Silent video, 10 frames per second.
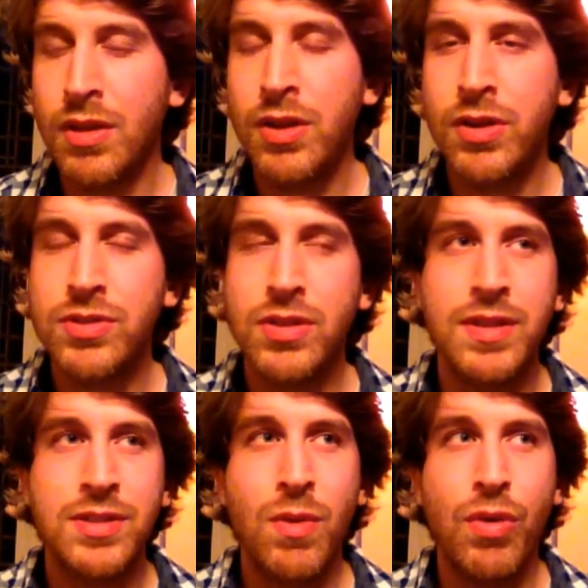You know, so
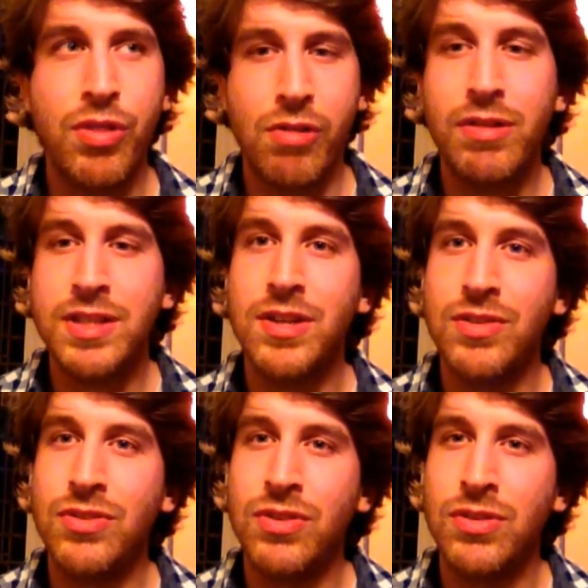there's no authority
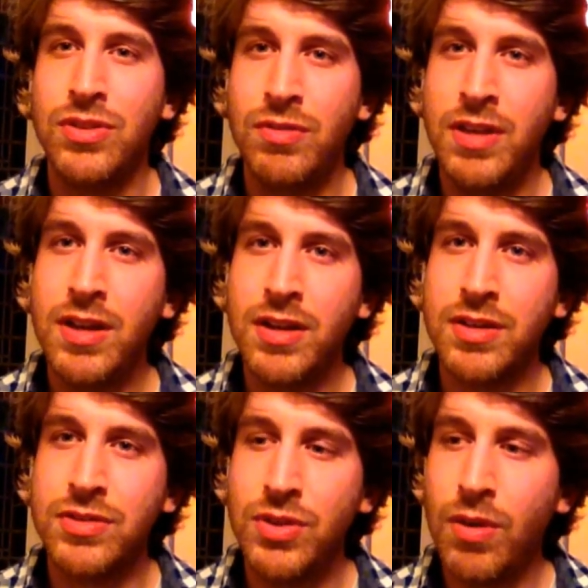on your
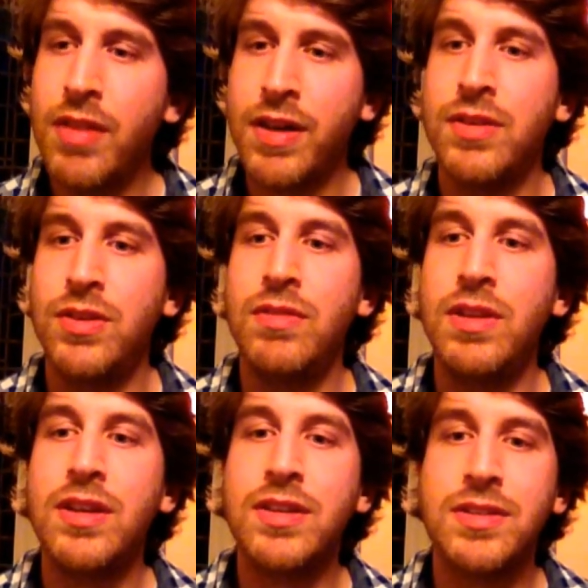uniqueness. You are that
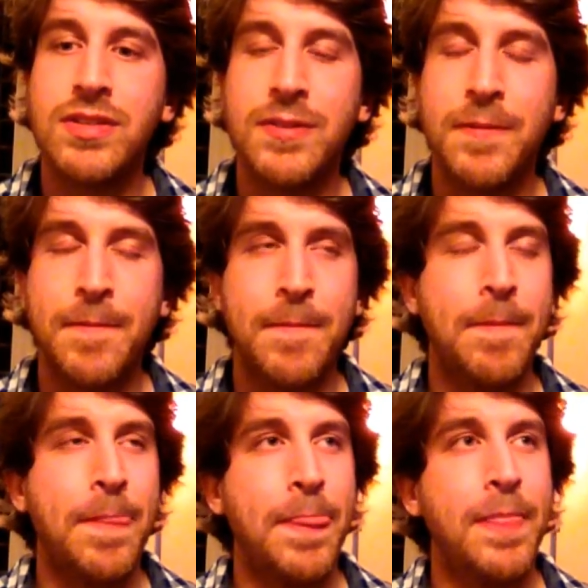uniqueness.
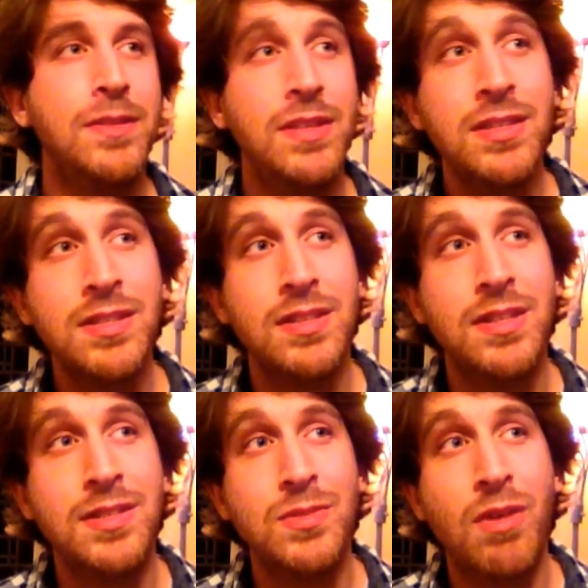So this
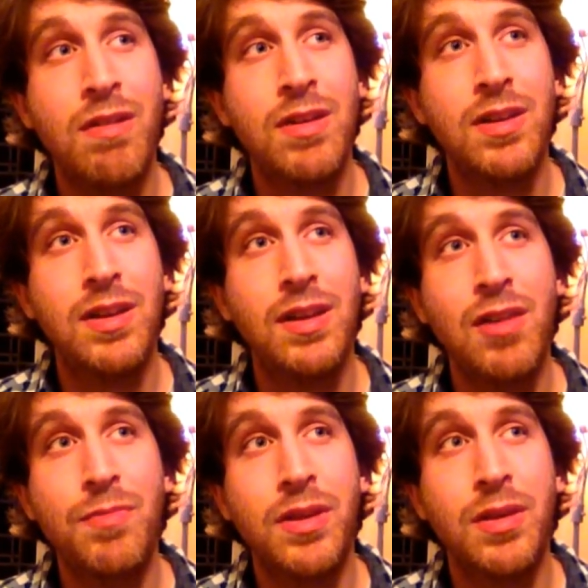is where
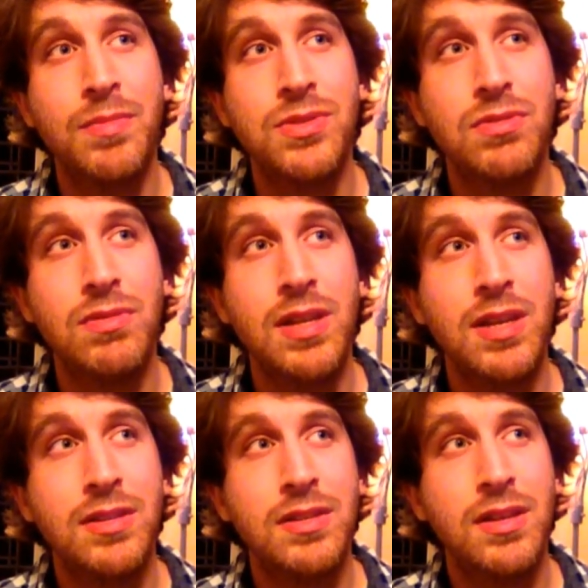life becomes
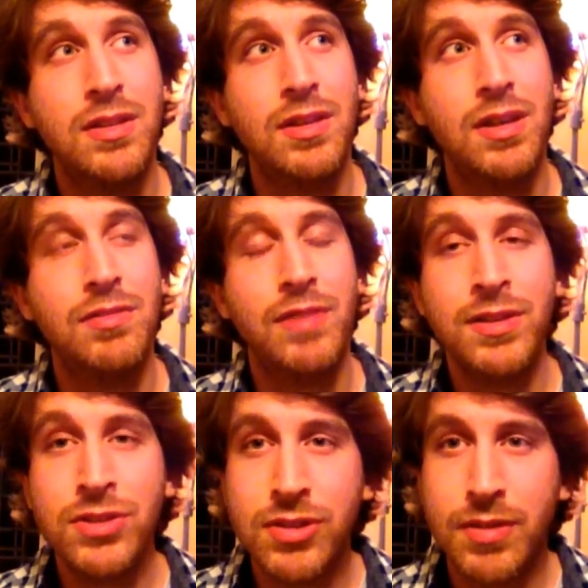really an
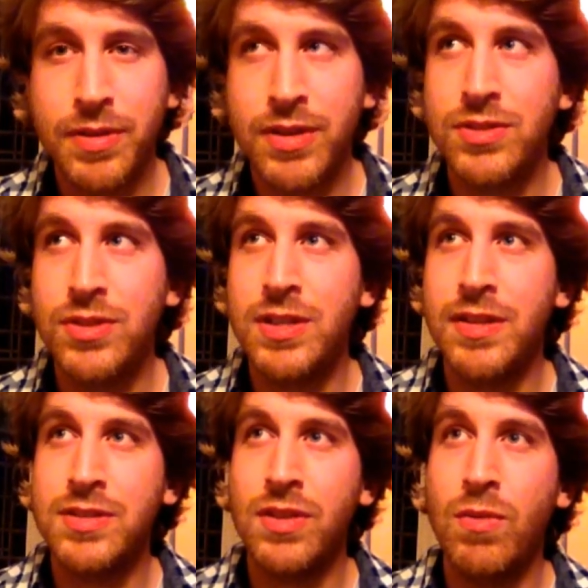adventure, because you see
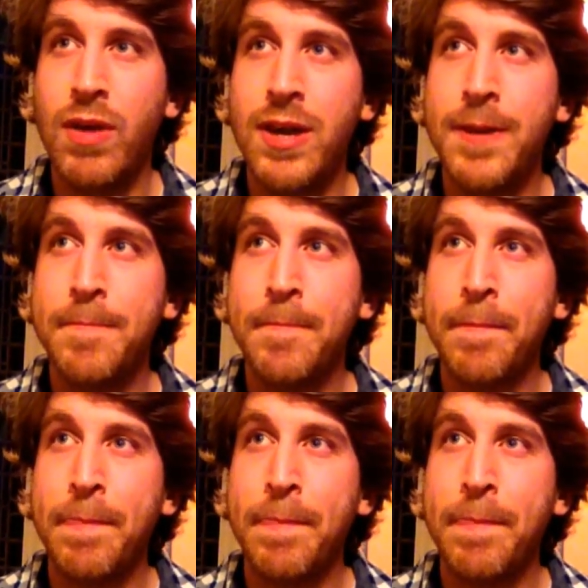there's no way